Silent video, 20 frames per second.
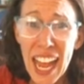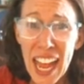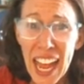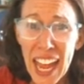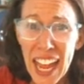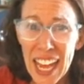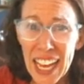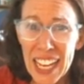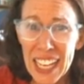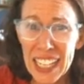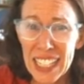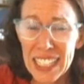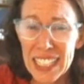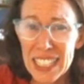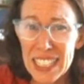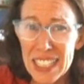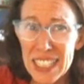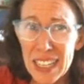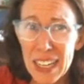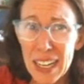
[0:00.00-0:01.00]
And
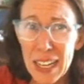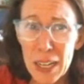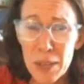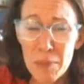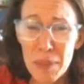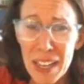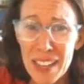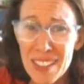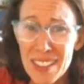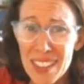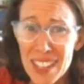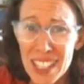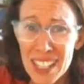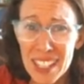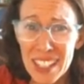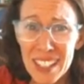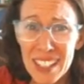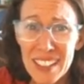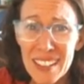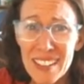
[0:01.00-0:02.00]
I
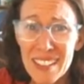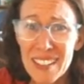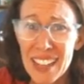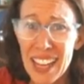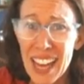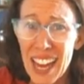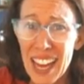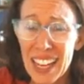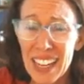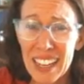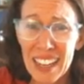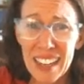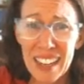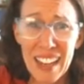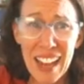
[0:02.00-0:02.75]
think that